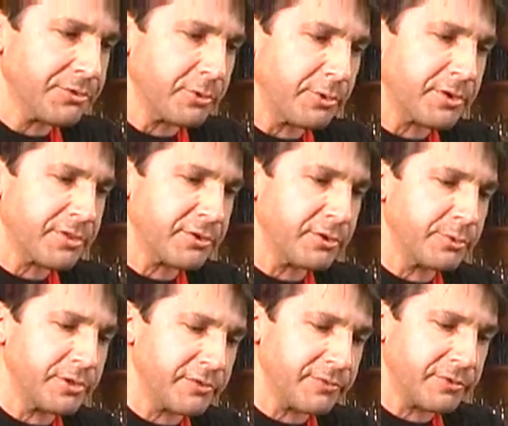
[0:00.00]
throw in a third
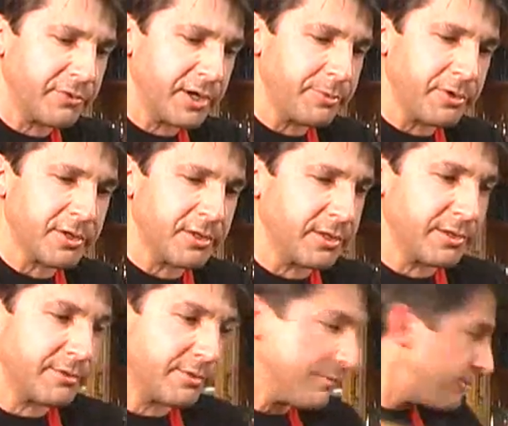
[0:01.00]
one there for Grandpa
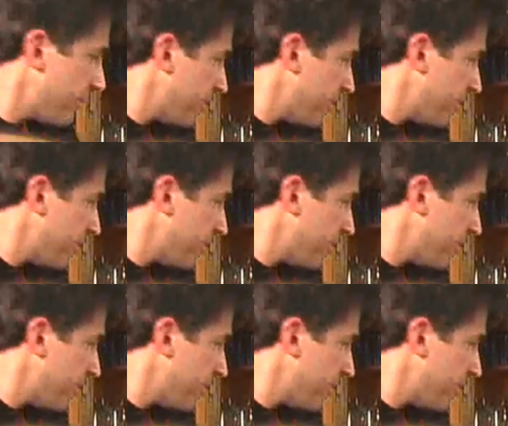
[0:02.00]
Calandro,